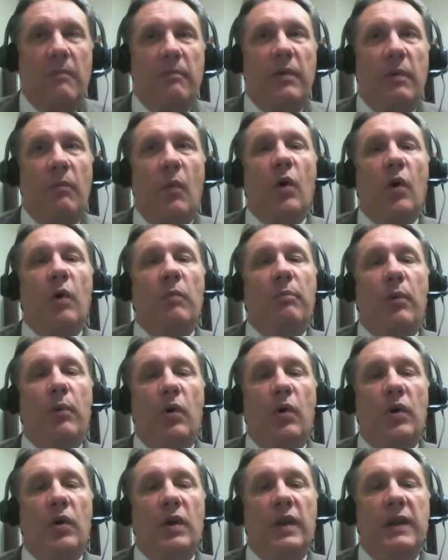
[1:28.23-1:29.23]
But more
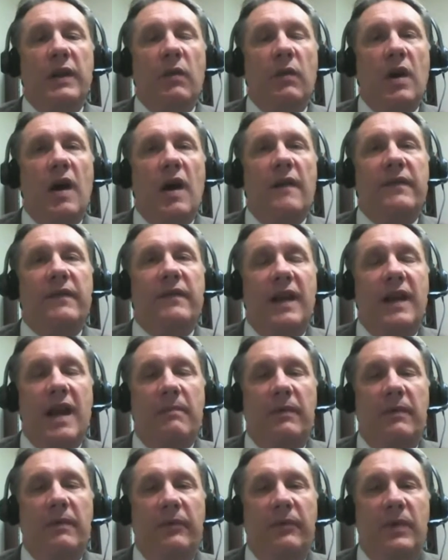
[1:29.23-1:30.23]
importantly, what often
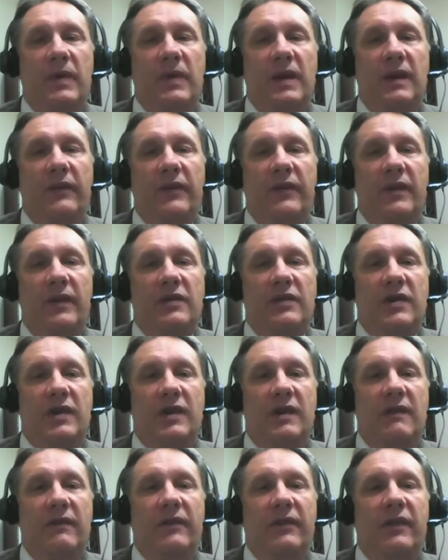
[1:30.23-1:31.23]
happens with these
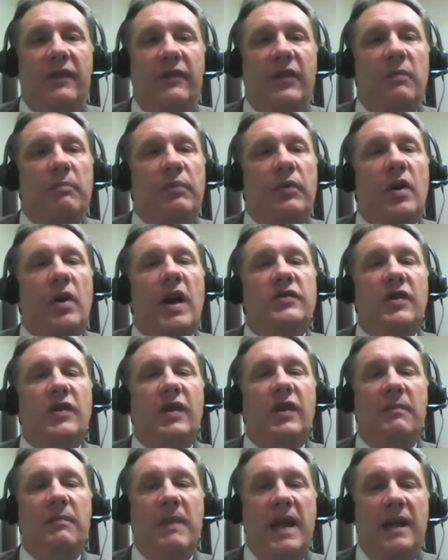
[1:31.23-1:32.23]
initiatives is the
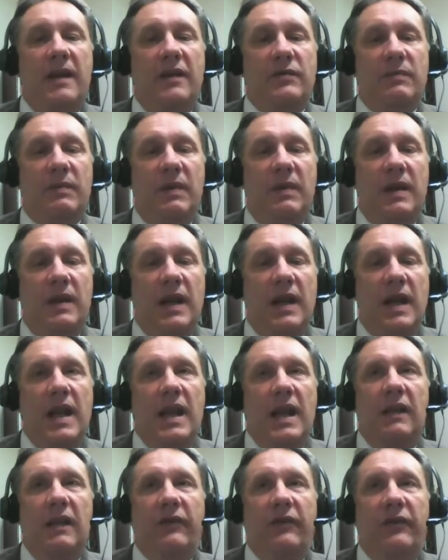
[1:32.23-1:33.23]
project management
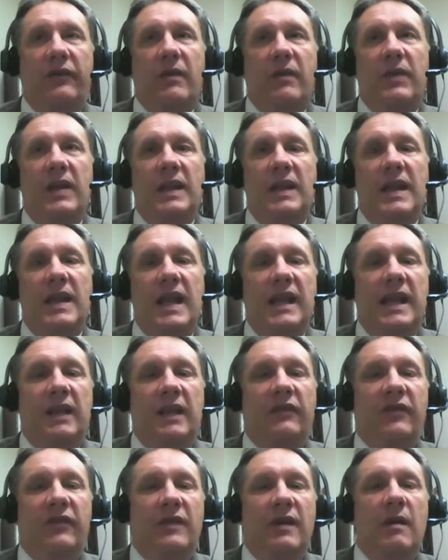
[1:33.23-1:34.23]
is something that
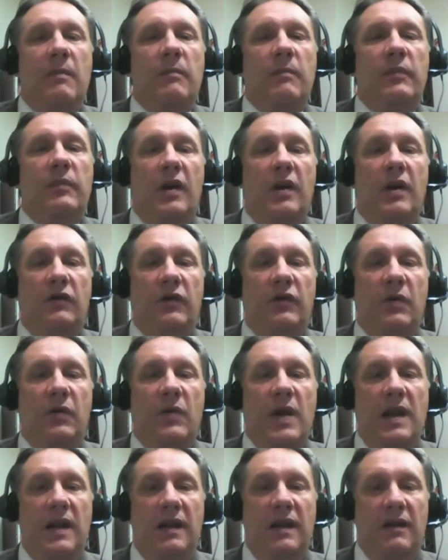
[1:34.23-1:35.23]
gets dumped
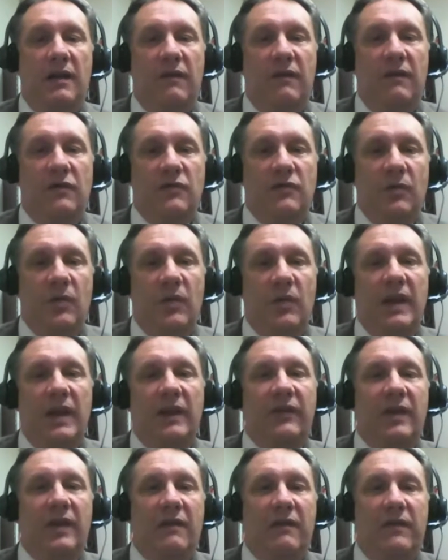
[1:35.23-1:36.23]
onto an individual
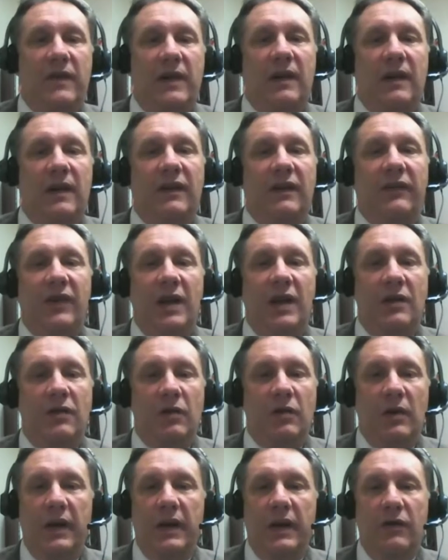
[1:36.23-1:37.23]
that's in a fairly
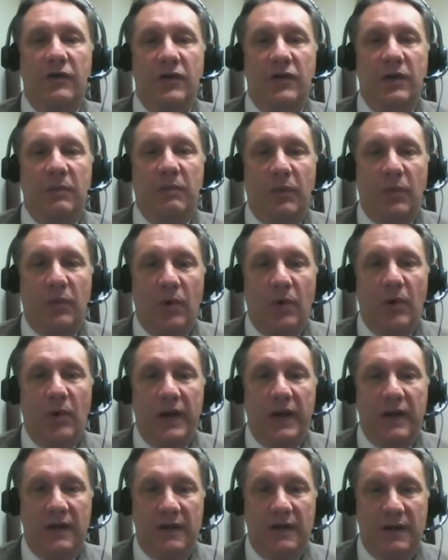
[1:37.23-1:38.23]
senior leadership
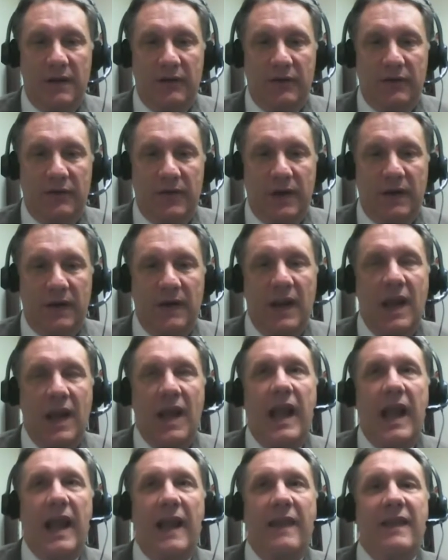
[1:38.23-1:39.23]
role in the district.
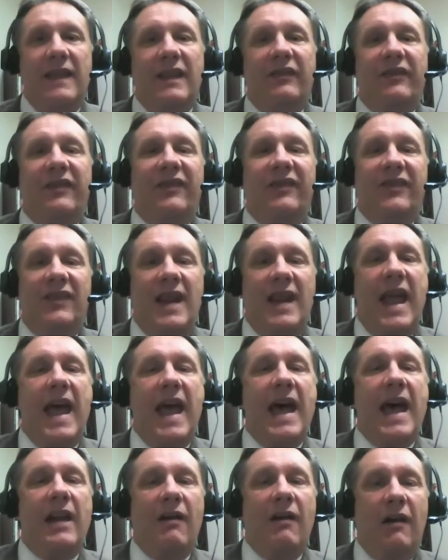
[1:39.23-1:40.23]
And this is an
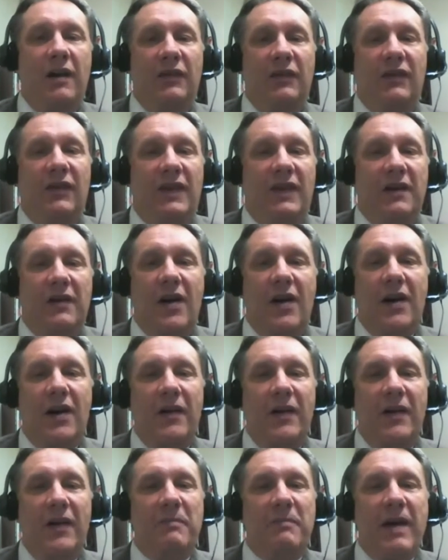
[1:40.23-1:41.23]
add-on to their
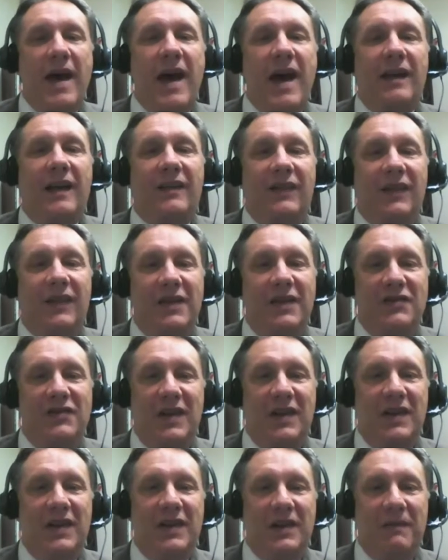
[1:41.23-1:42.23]
already packed
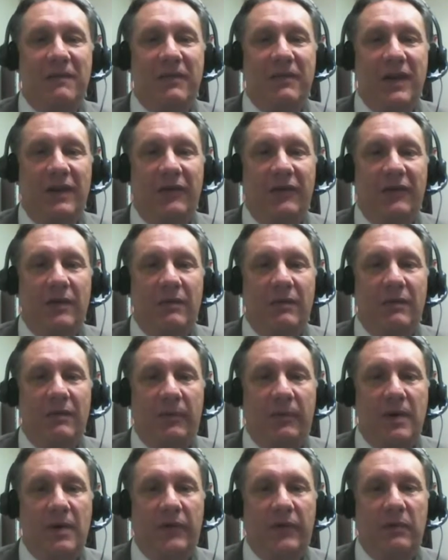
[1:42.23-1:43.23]
agenda of things they're
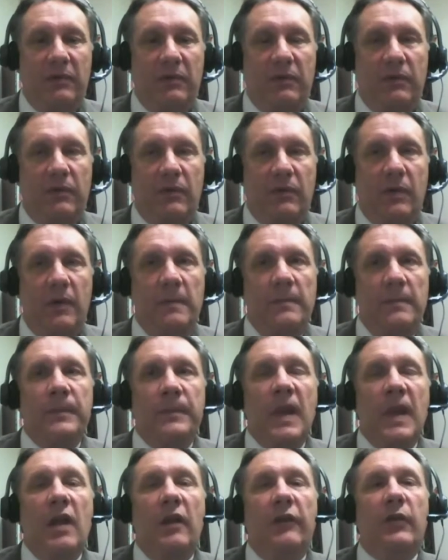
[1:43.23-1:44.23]
responsible for.
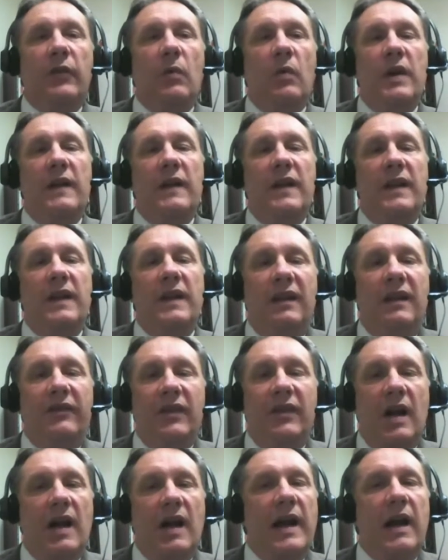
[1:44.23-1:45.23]
So one of the
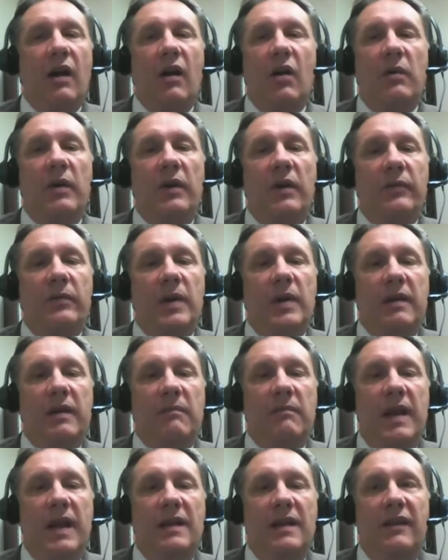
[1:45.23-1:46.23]
things that I always
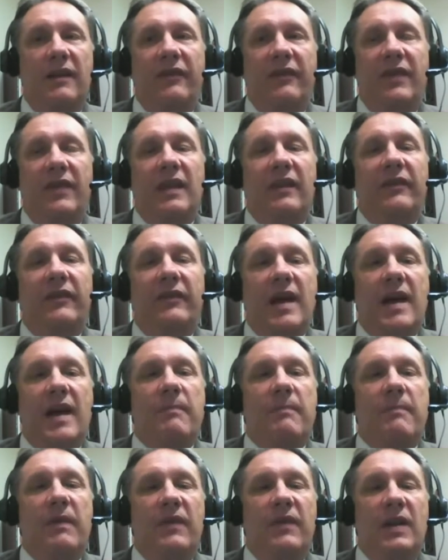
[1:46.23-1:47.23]
recommend is this
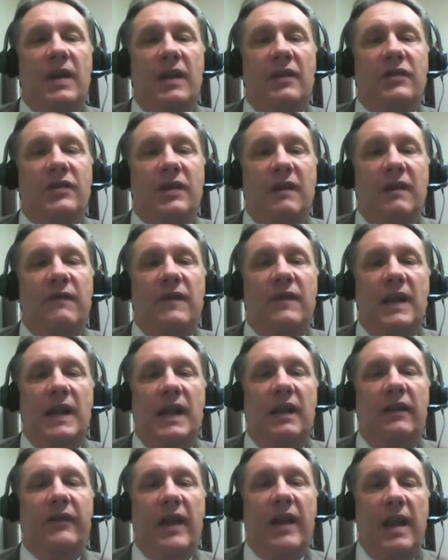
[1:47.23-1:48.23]
type of initiative
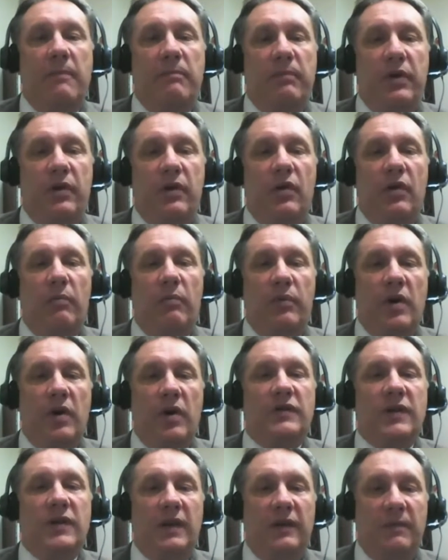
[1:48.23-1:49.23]
needs a pure
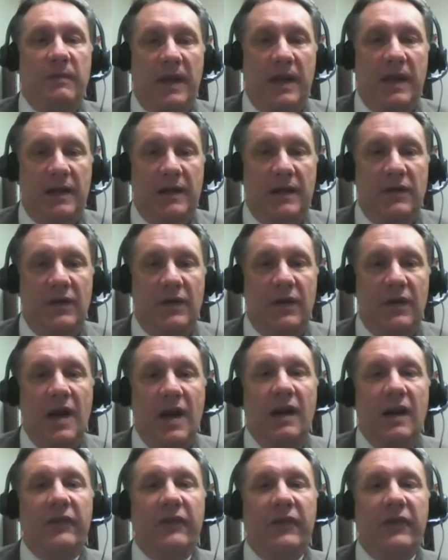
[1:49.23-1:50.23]
project manager.
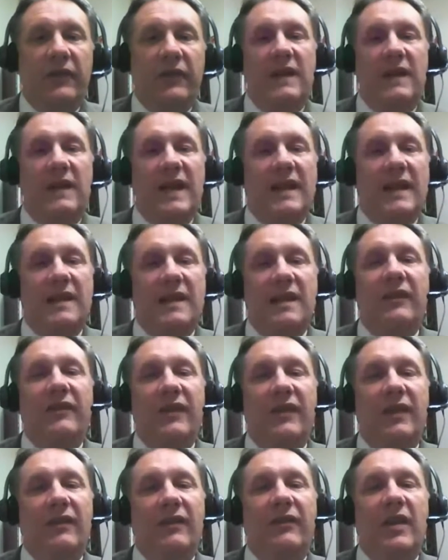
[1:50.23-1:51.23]
Somebody that
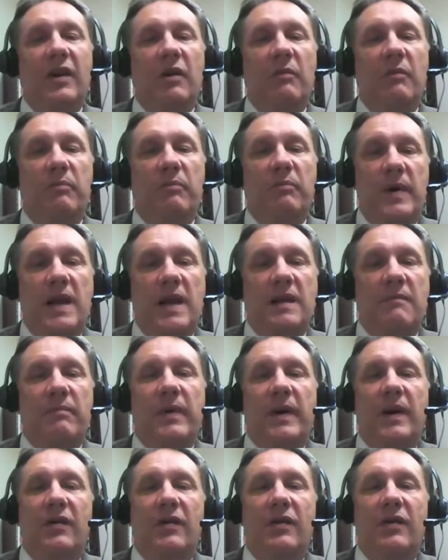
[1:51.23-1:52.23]
this is their bread and
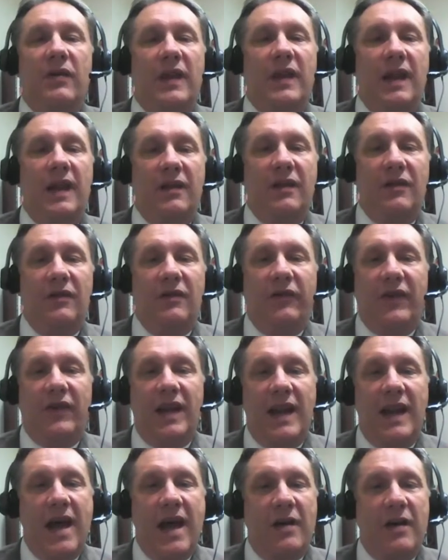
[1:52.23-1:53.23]
butter. They
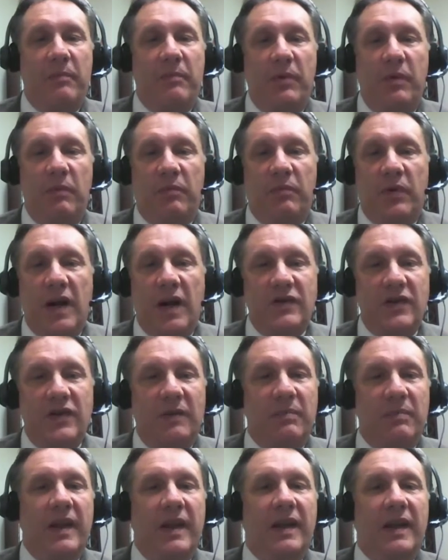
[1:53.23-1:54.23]
understand how to put project
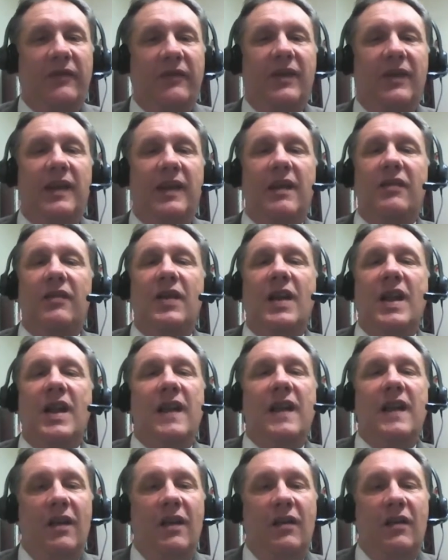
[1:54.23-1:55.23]
plans together.
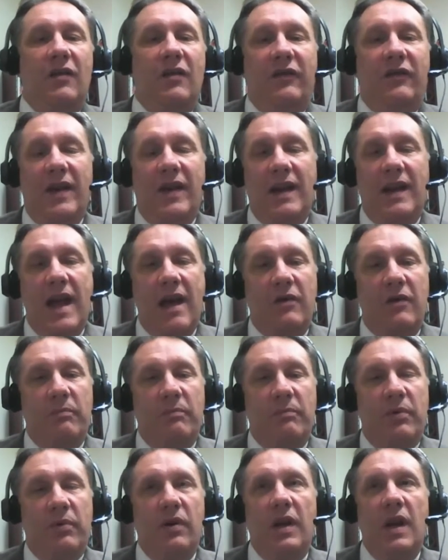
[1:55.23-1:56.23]
They understand how to
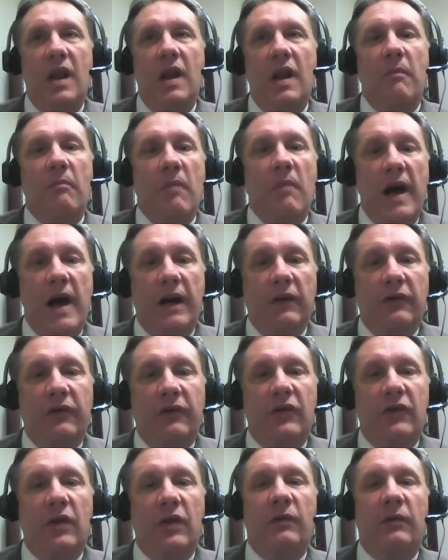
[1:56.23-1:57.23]
put
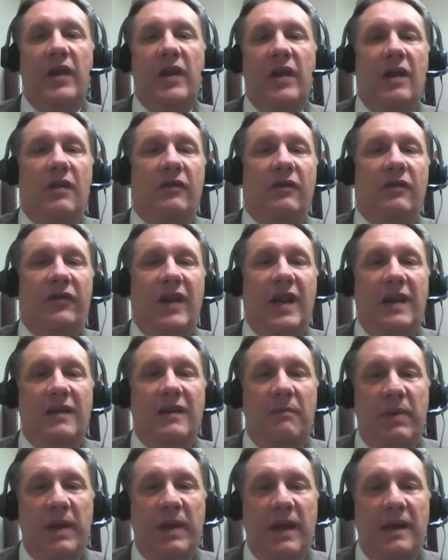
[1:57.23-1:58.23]
milestones. They understand
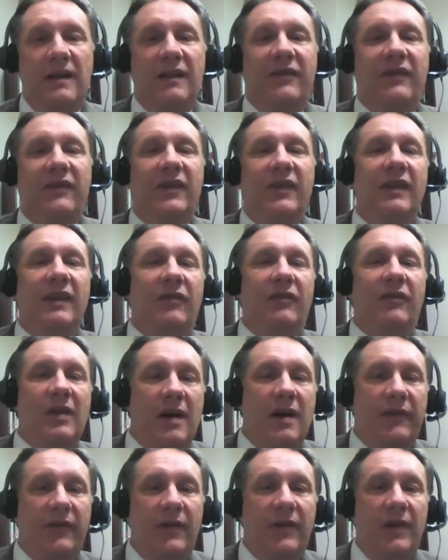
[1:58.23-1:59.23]
dependencies,
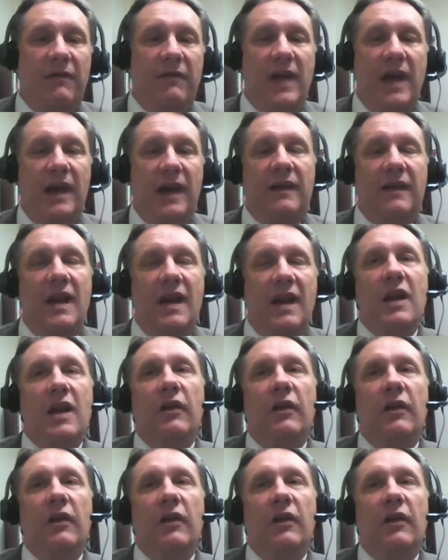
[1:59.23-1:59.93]
cause and effect.